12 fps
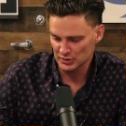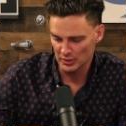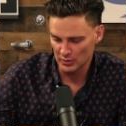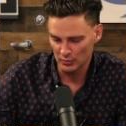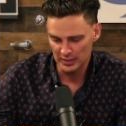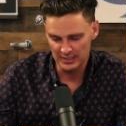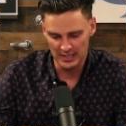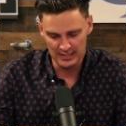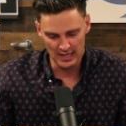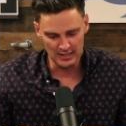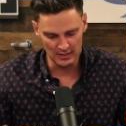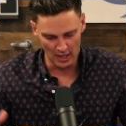so
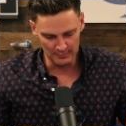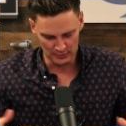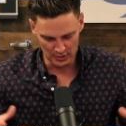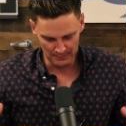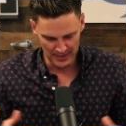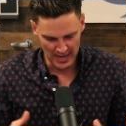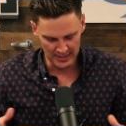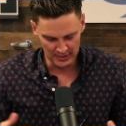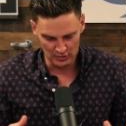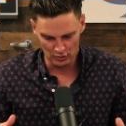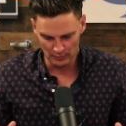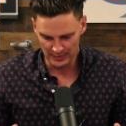and I'm compounding it all,